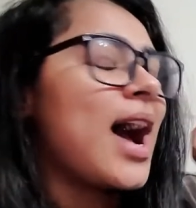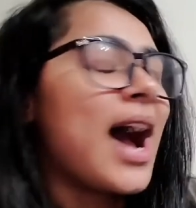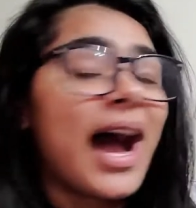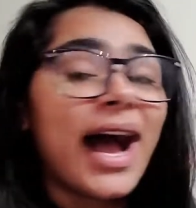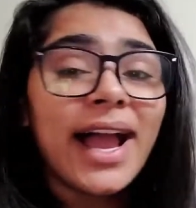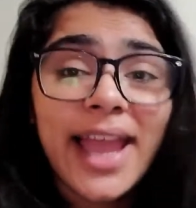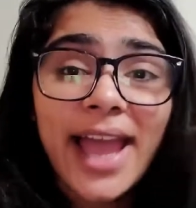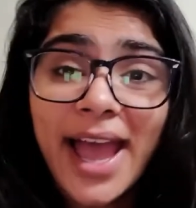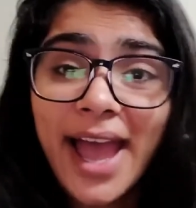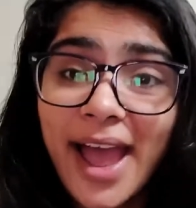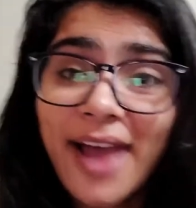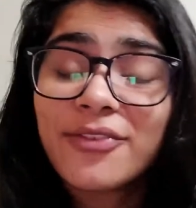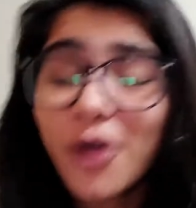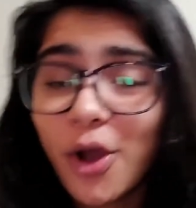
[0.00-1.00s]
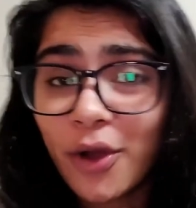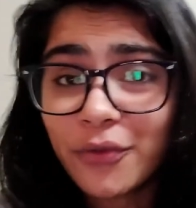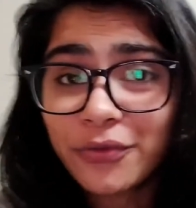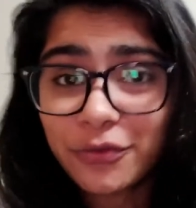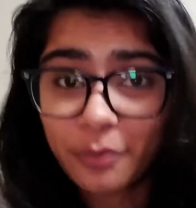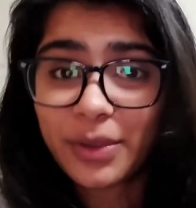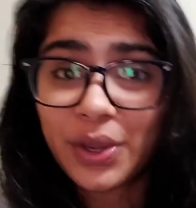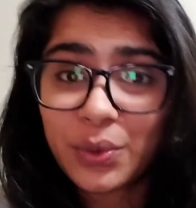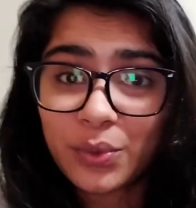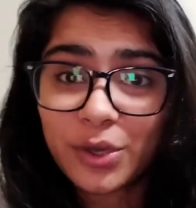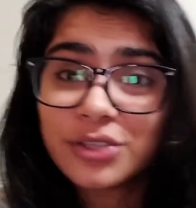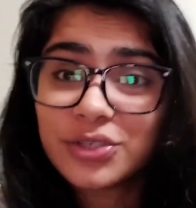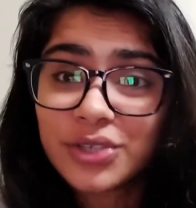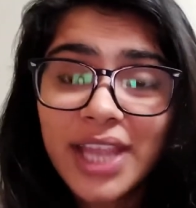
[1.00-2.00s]
I have off from my
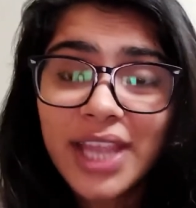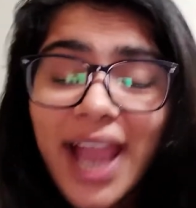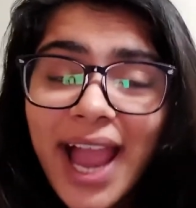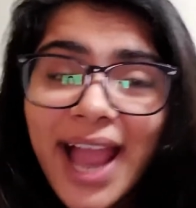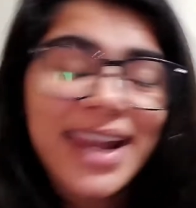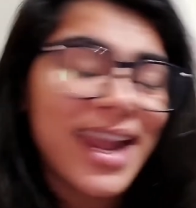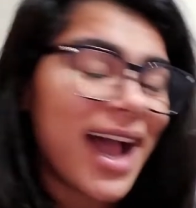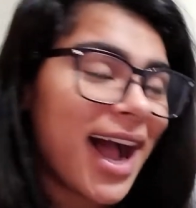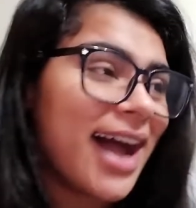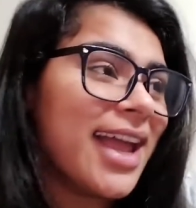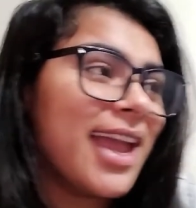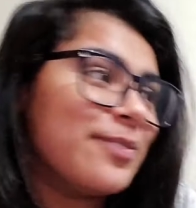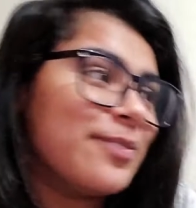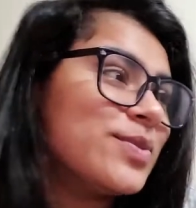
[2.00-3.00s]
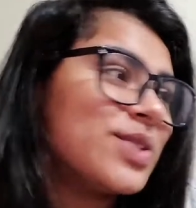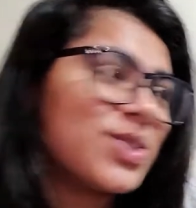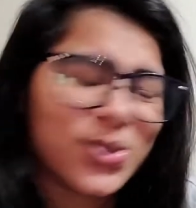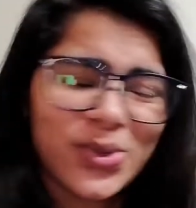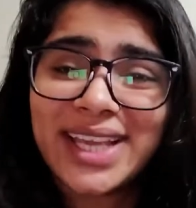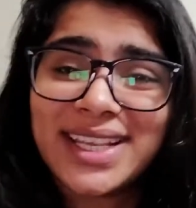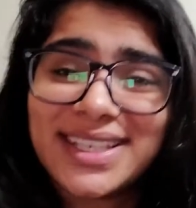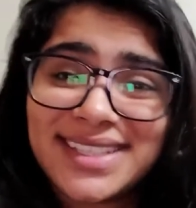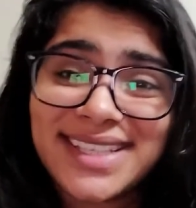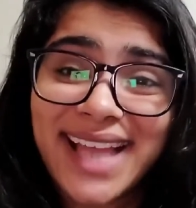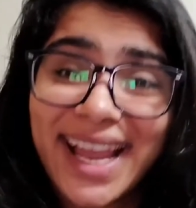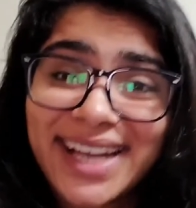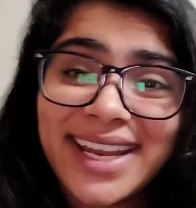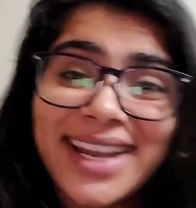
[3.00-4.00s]
work today and I am so
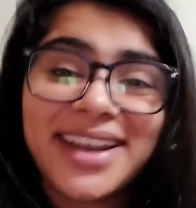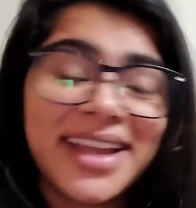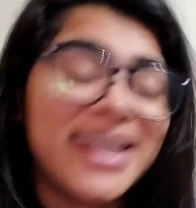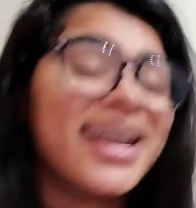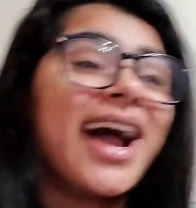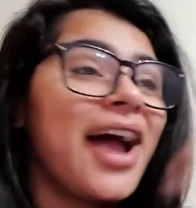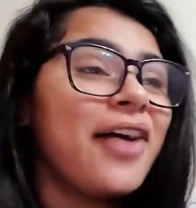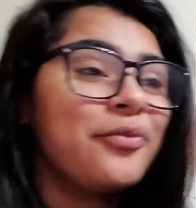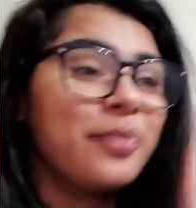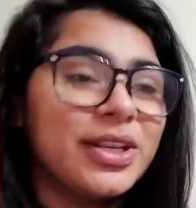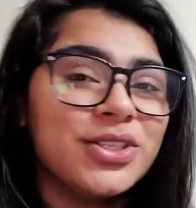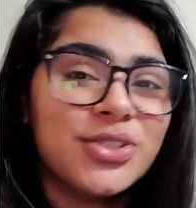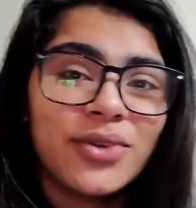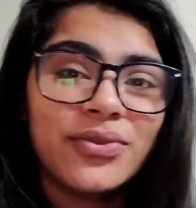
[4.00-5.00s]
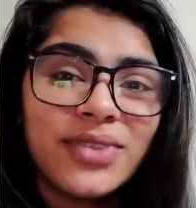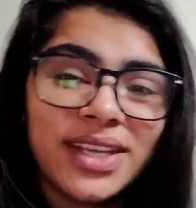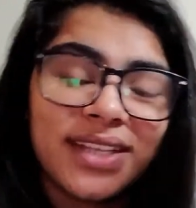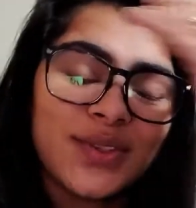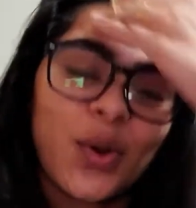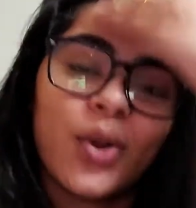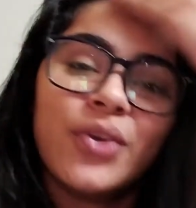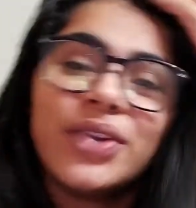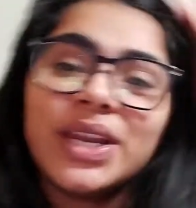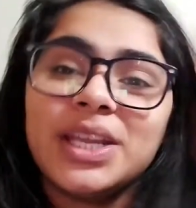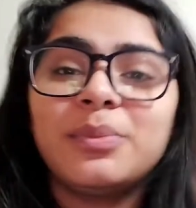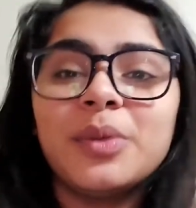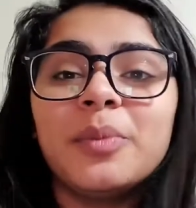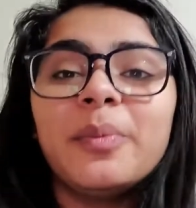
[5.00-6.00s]
excited. Like, I have a bunch of things
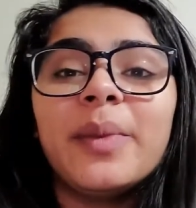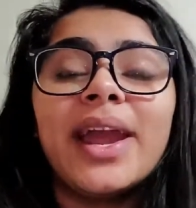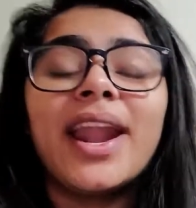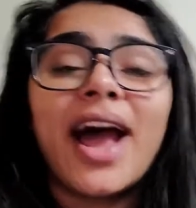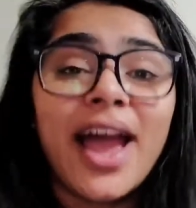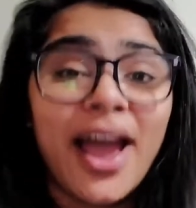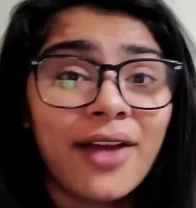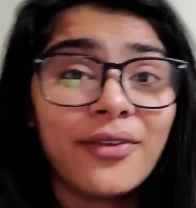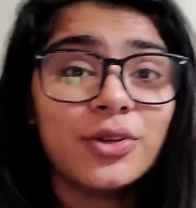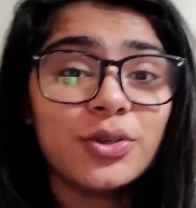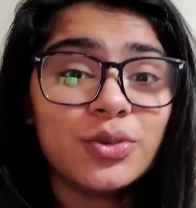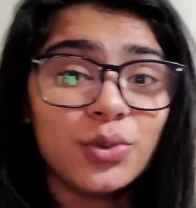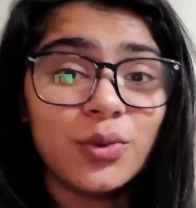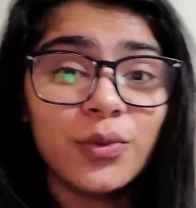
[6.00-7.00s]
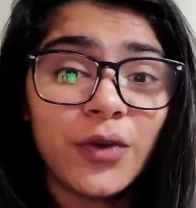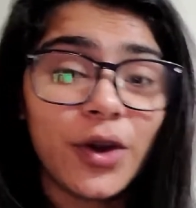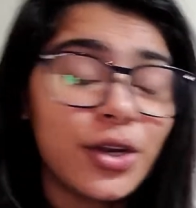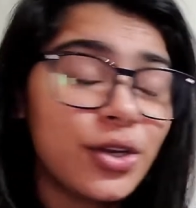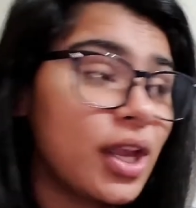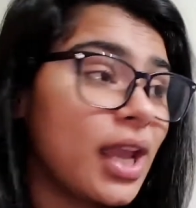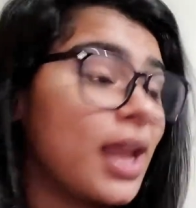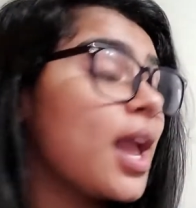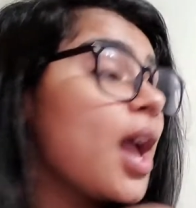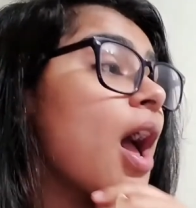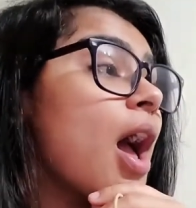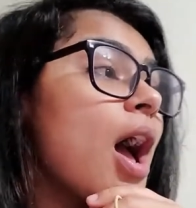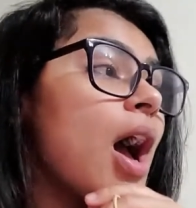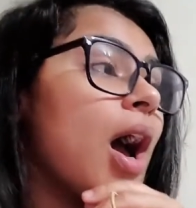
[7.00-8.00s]
already prepared I have to do for today.
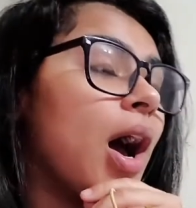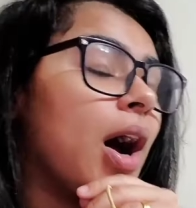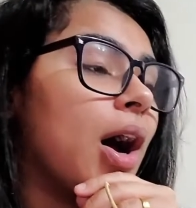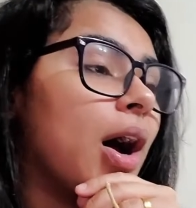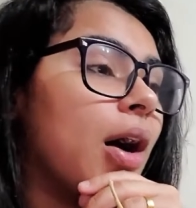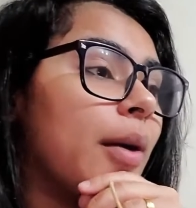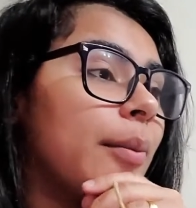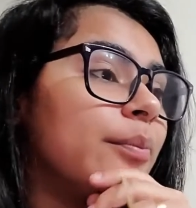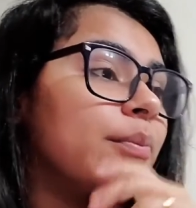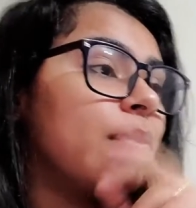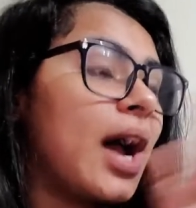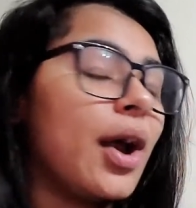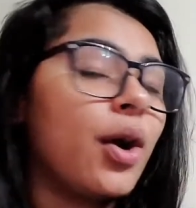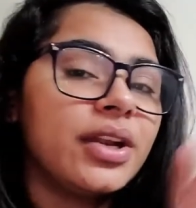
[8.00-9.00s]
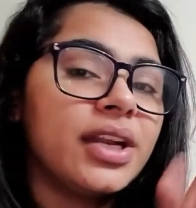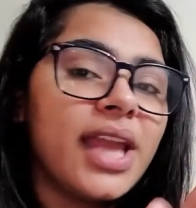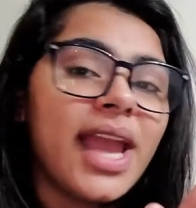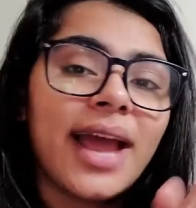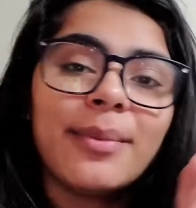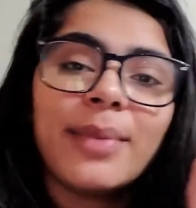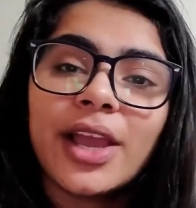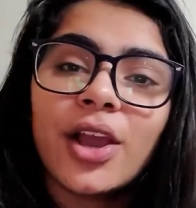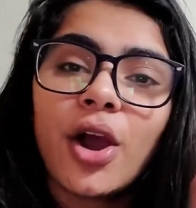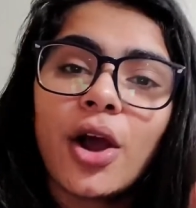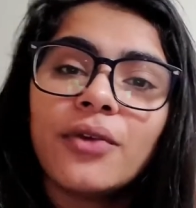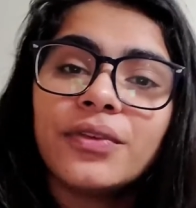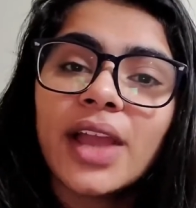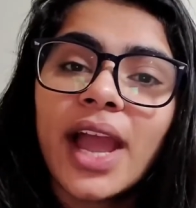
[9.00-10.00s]
I already had my
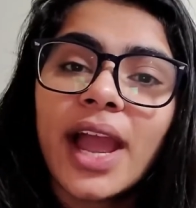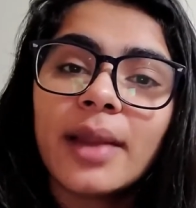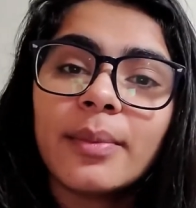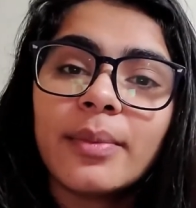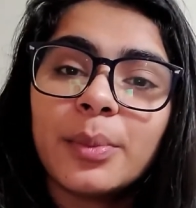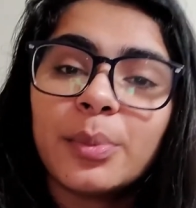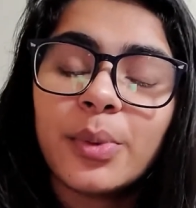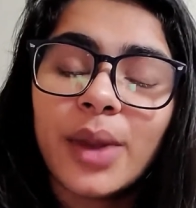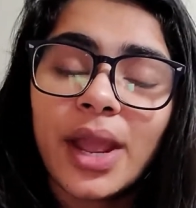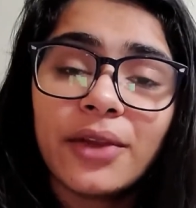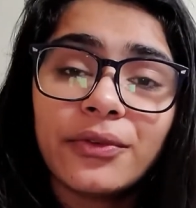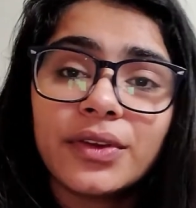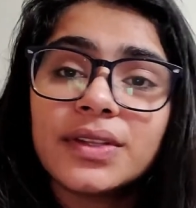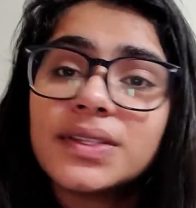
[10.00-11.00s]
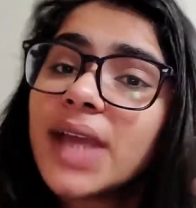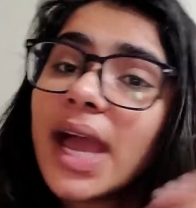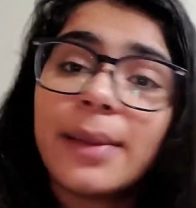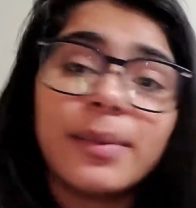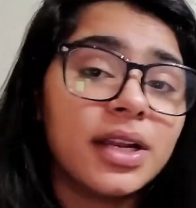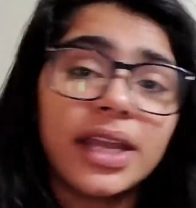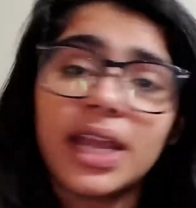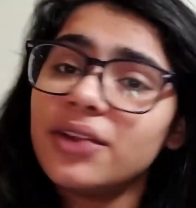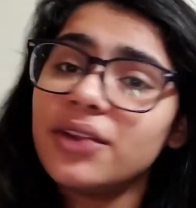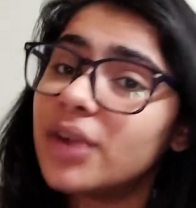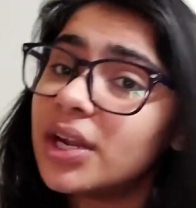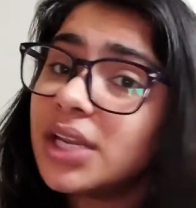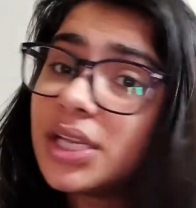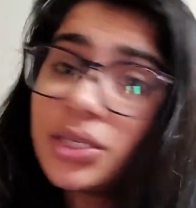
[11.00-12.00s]
coffee, I had my breakfast. I'm gonna
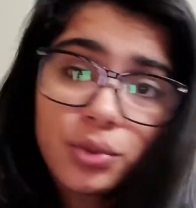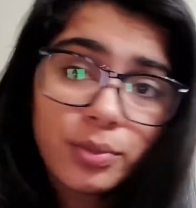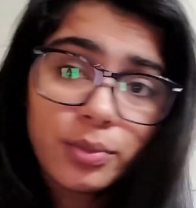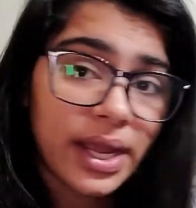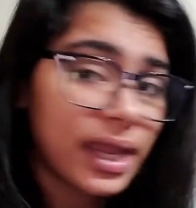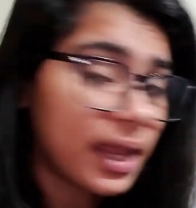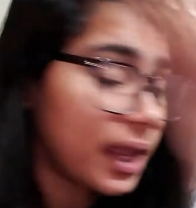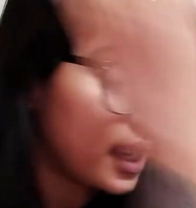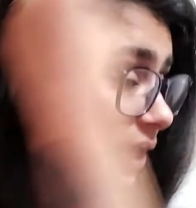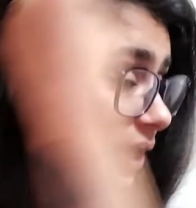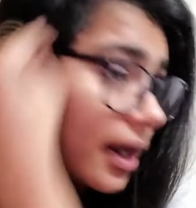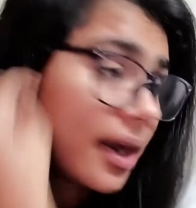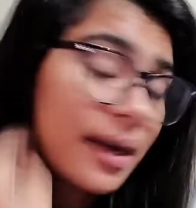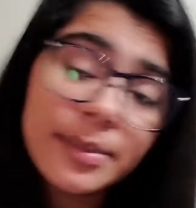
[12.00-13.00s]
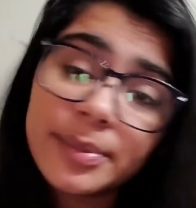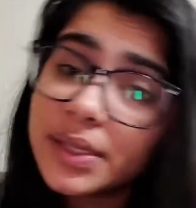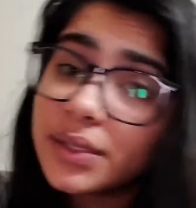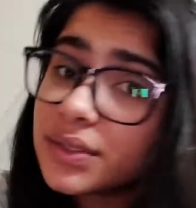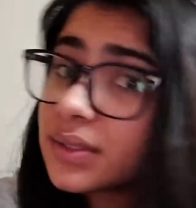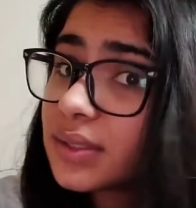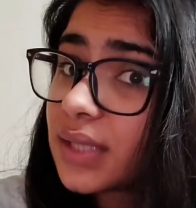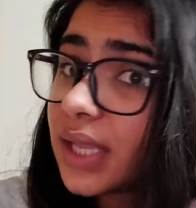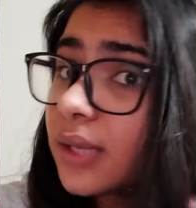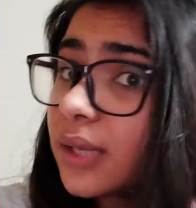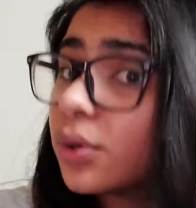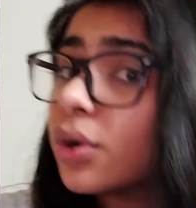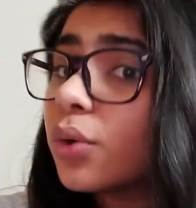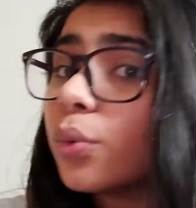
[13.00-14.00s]
get ready, do my hair because they
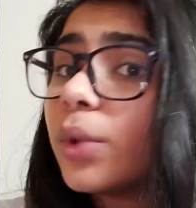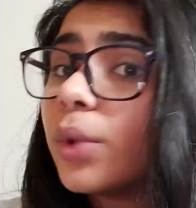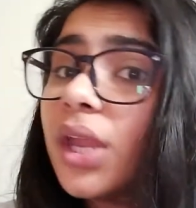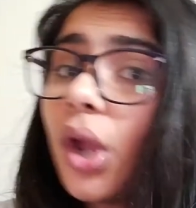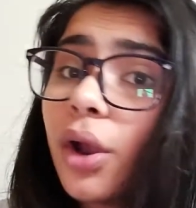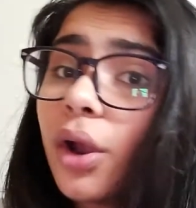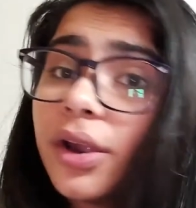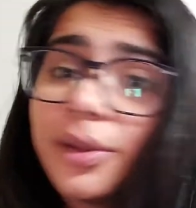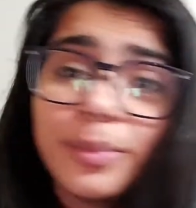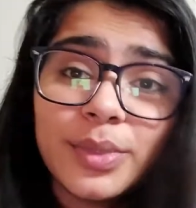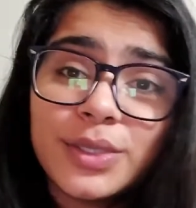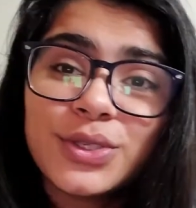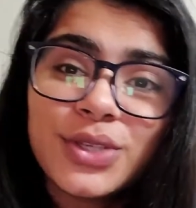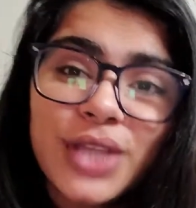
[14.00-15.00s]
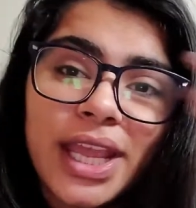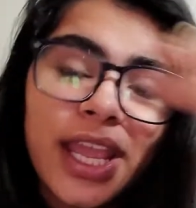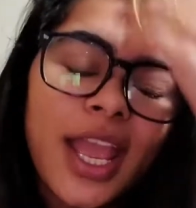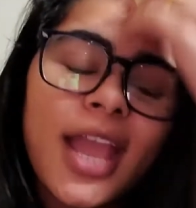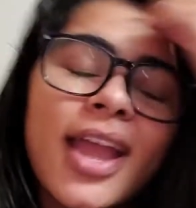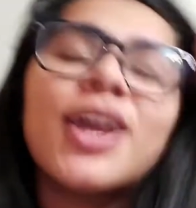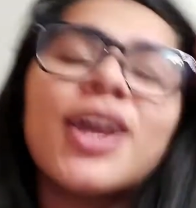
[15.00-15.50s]
look way horrible today.